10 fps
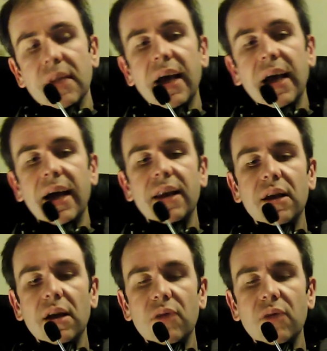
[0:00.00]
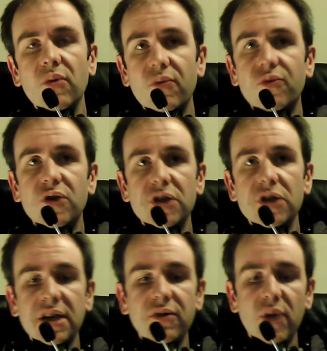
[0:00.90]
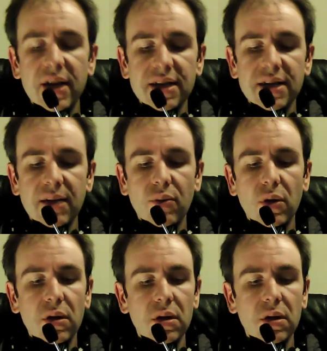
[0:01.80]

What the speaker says: And just to give you an example,